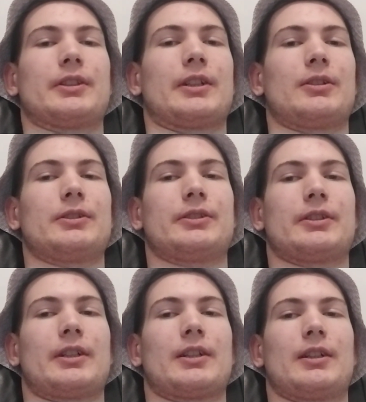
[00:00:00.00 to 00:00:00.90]
And I also
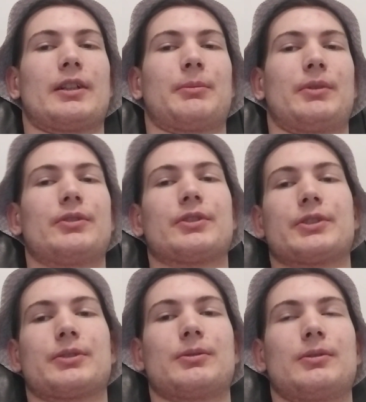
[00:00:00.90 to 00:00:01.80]
had like music
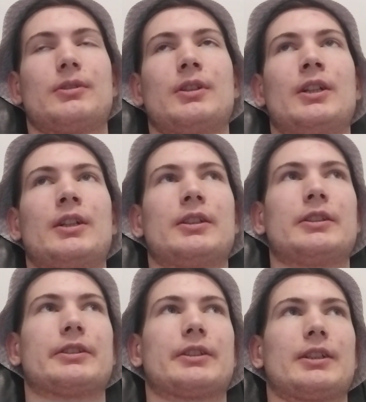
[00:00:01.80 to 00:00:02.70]
school.
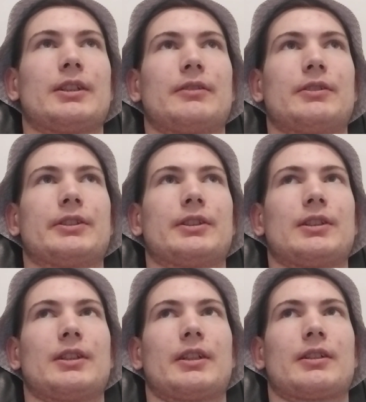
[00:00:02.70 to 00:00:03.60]
Still, I was still
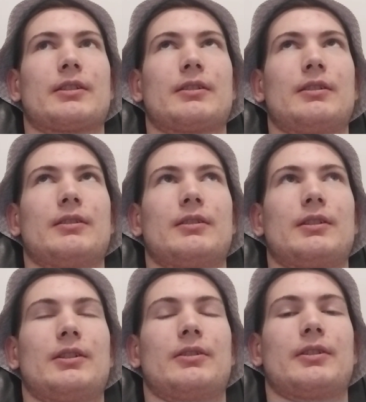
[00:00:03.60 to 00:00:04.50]
like
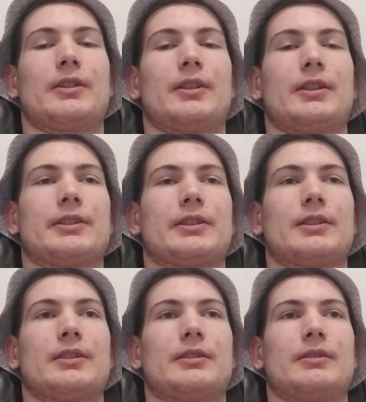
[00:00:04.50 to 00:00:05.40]
learning and
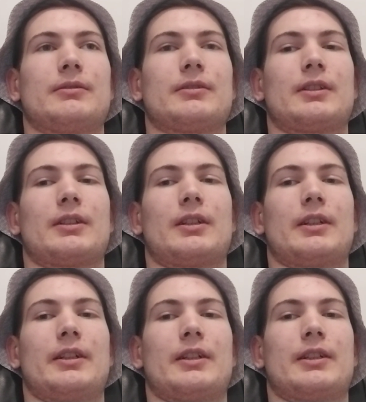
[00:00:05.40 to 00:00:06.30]
still
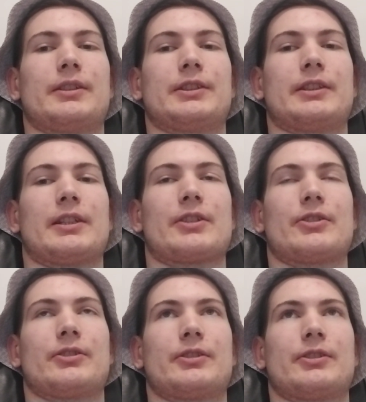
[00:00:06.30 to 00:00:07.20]
had in other
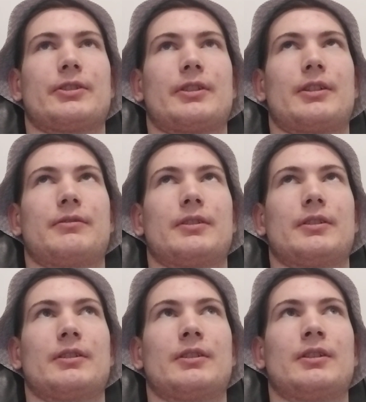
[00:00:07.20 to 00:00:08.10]
sections and stuff
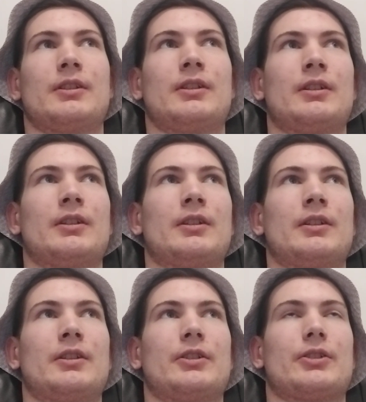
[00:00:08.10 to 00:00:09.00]
and
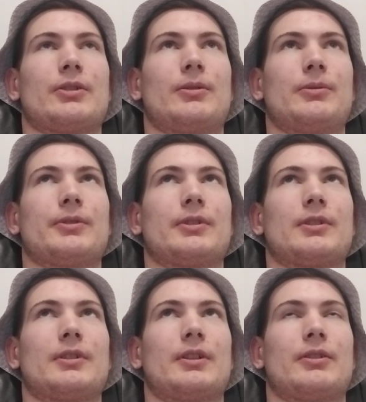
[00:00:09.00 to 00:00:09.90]
shows, and
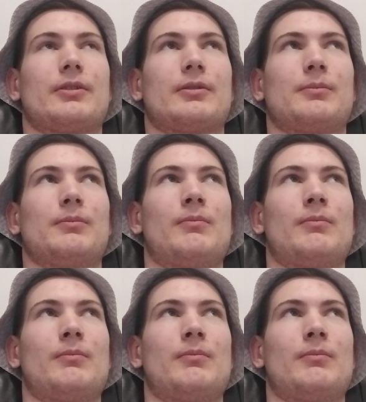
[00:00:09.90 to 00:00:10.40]
I don't know.